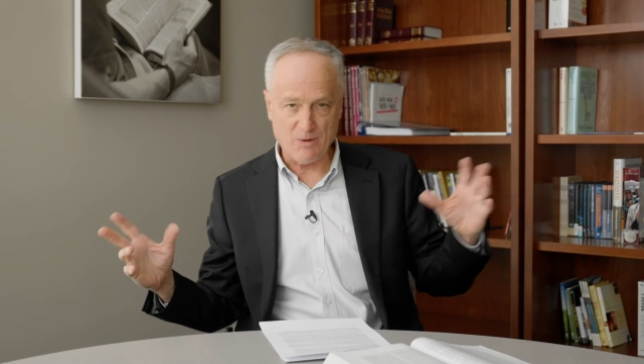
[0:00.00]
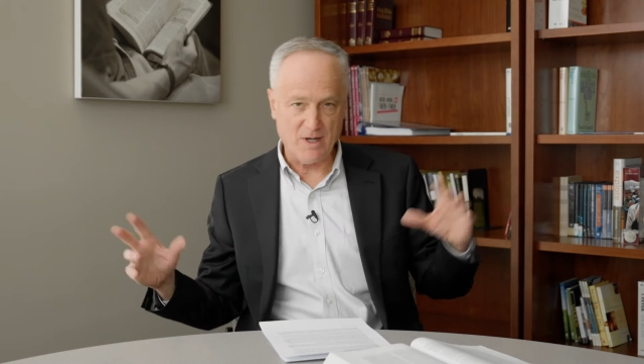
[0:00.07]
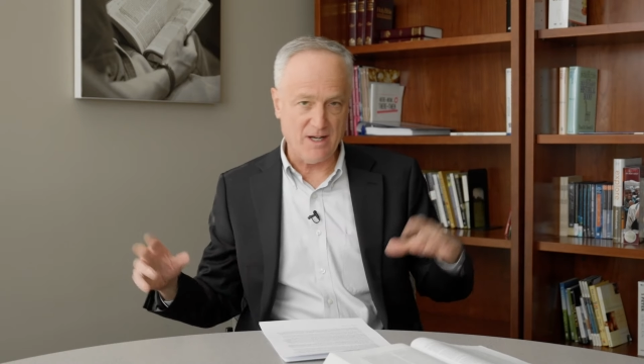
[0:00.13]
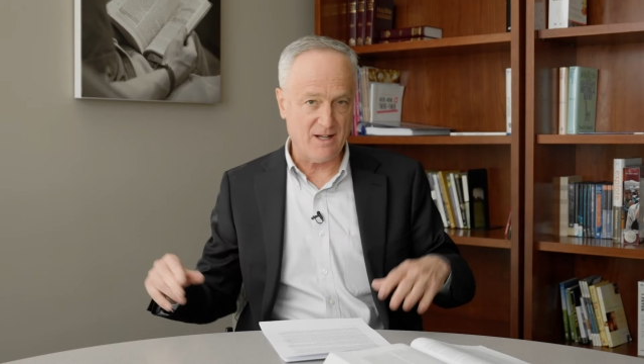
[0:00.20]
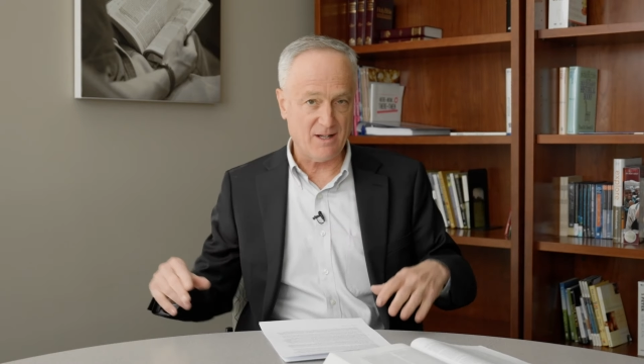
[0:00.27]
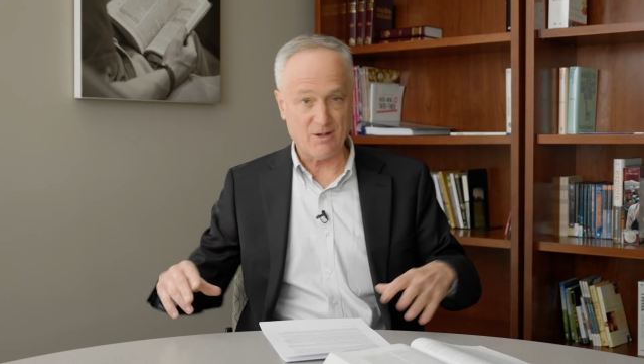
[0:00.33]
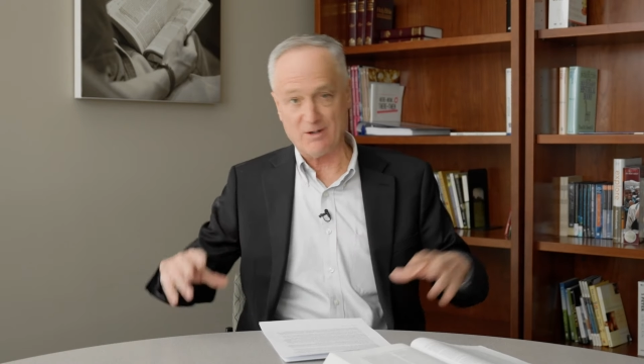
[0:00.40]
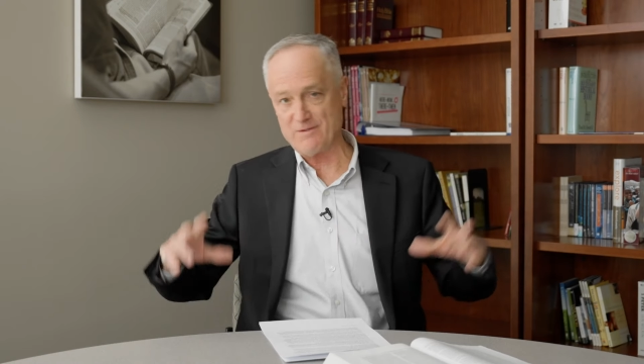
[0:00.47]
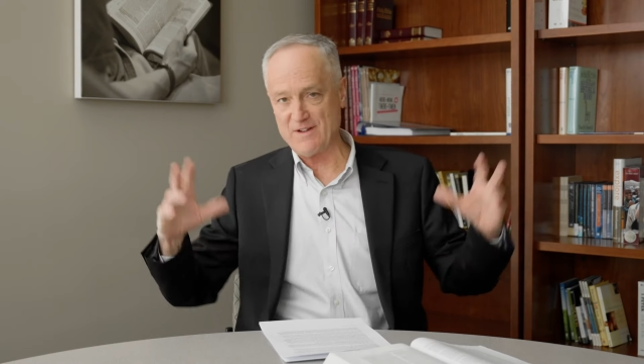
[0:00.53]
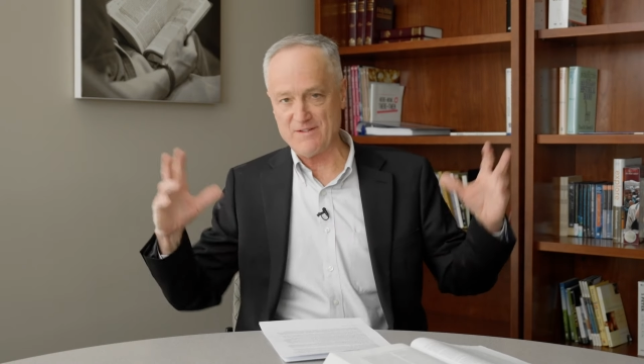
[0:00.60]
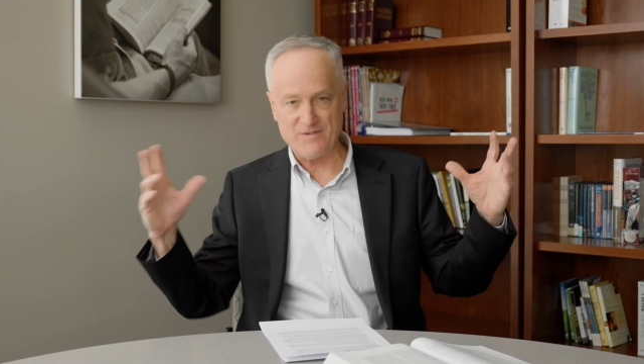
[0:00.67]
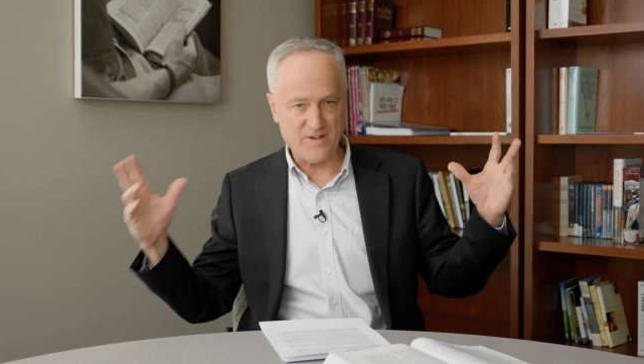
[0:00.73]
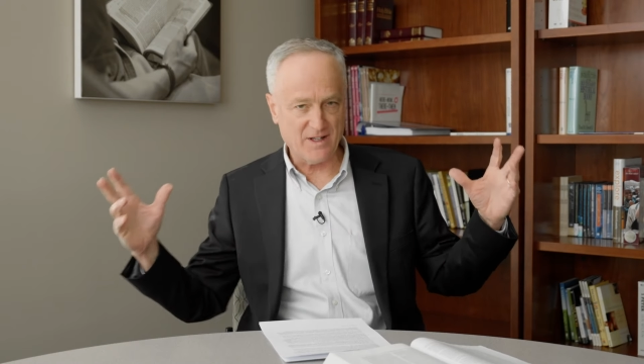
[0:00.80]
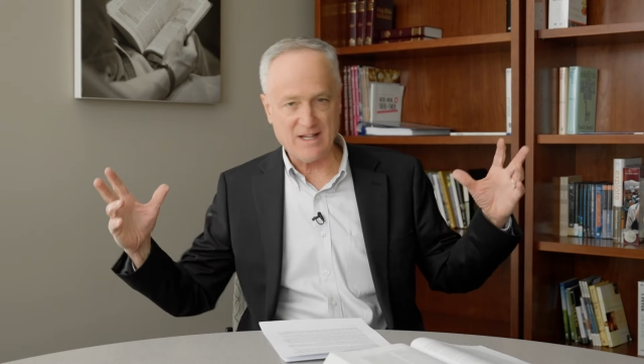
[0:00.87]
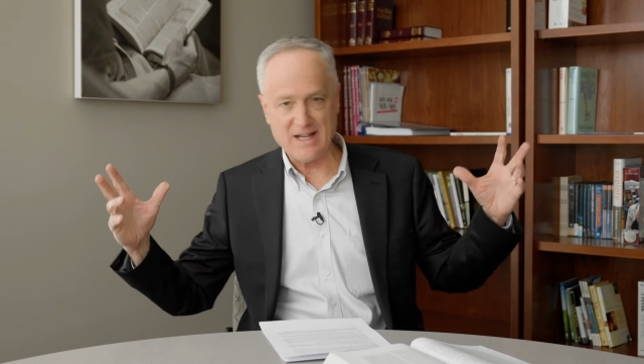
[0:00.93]
will or if I
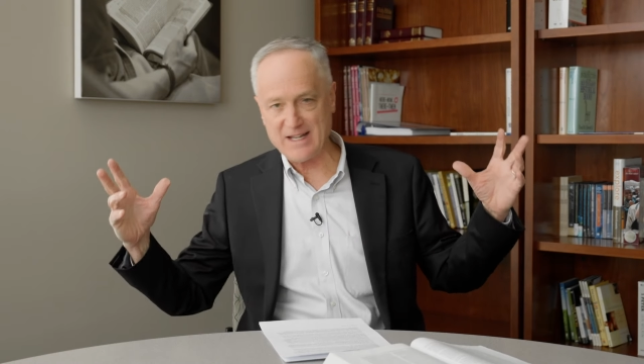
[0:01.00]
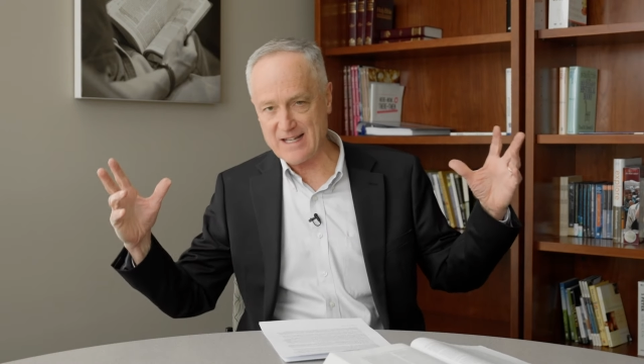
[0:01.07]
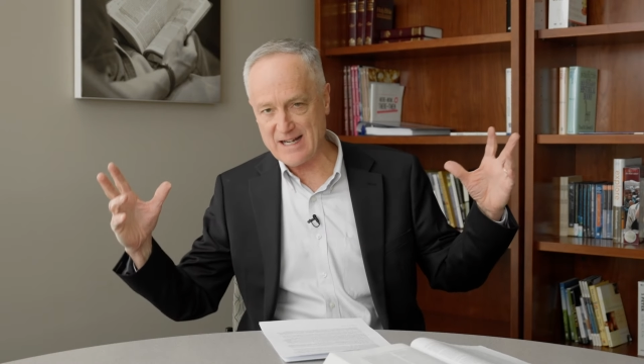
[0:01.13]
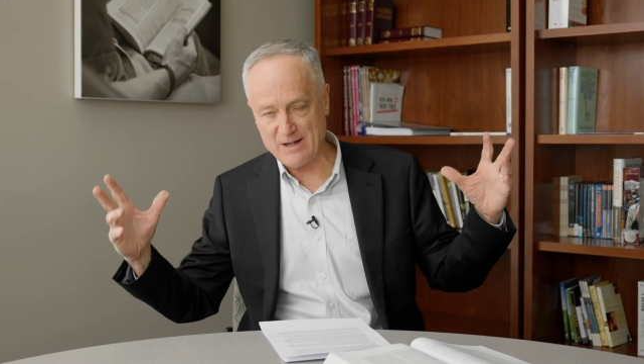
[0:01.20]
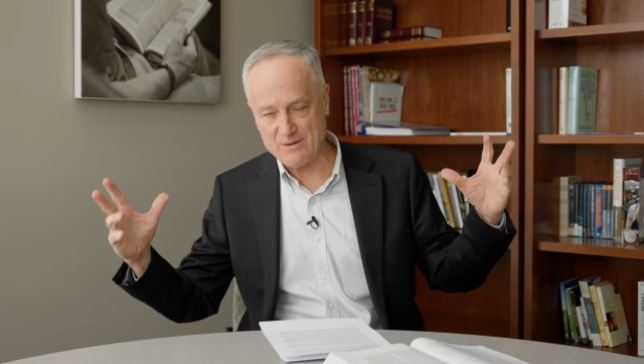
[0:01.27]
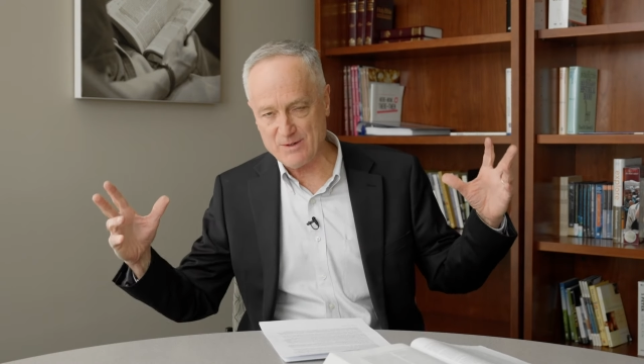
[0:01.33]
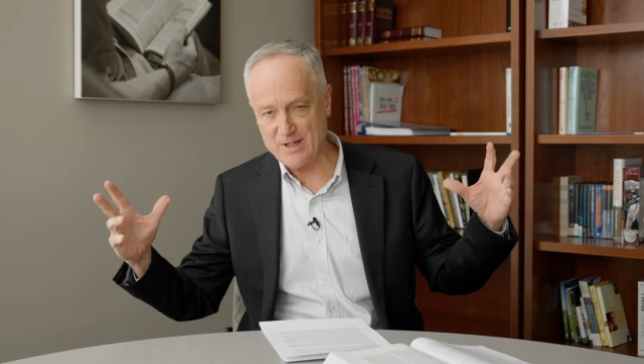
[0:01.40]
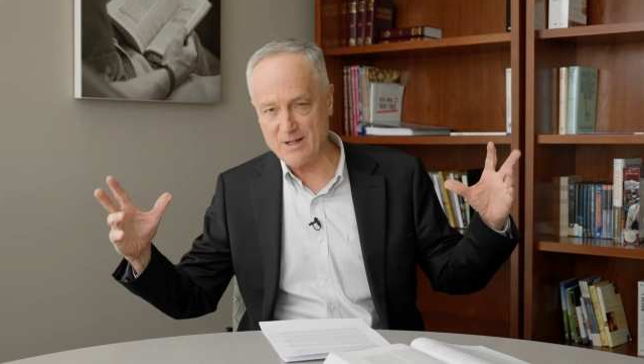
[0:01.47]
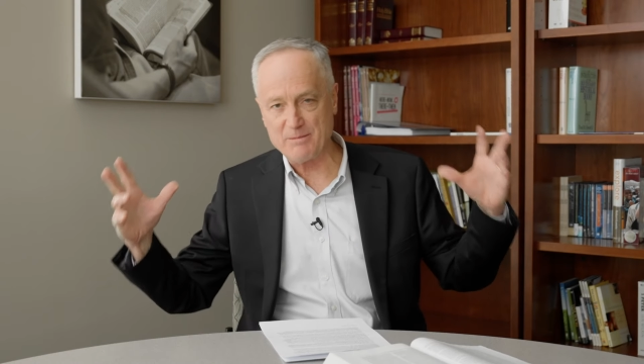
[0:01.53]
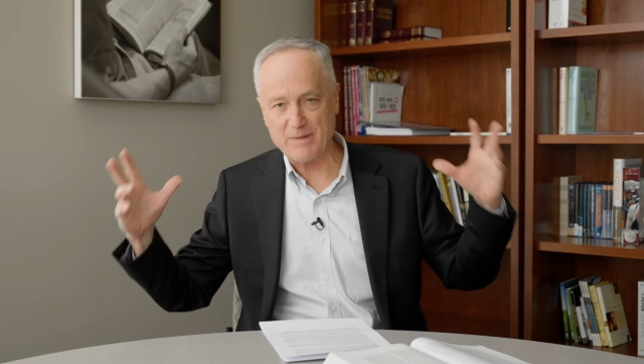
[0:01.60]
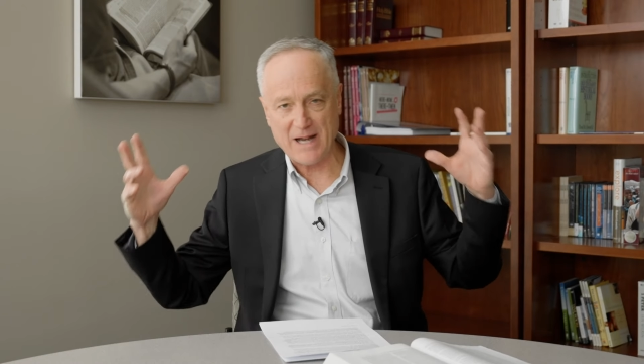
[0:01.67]
feel like it I will,